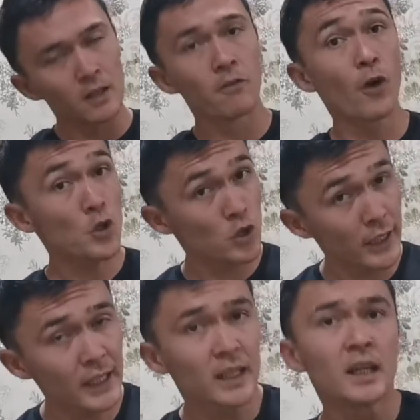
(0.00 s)

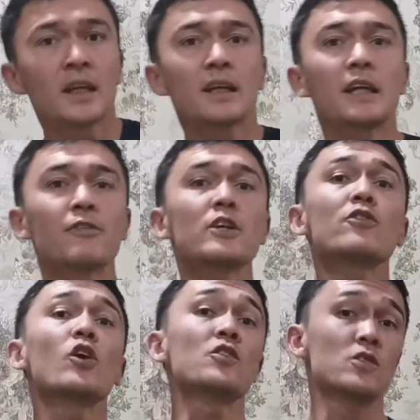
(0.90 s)
firstly, if
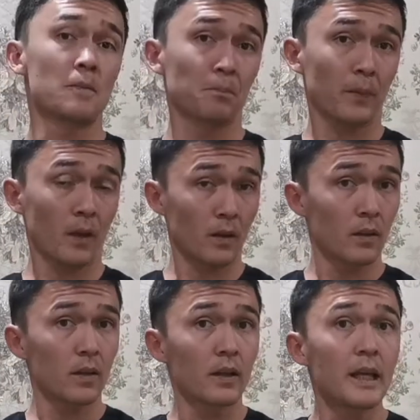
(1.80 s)
you've got
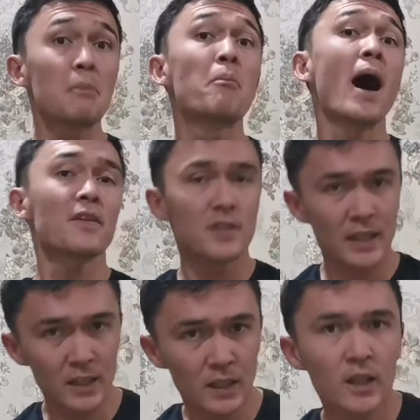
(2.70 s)
a
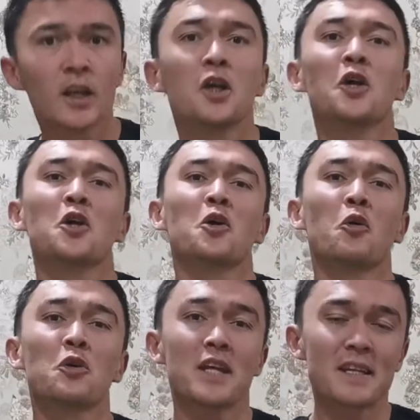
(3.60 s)
partner
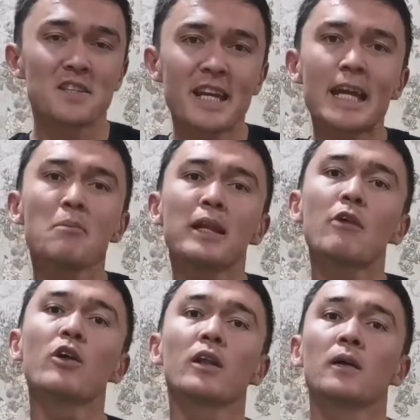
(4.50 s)
who is at the same
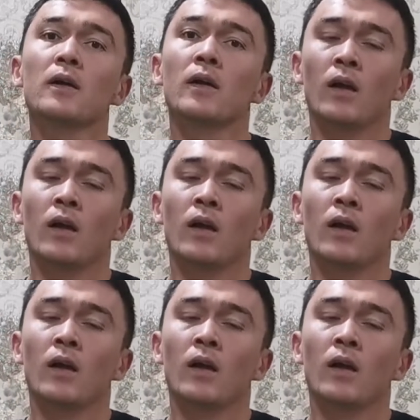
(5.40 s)
level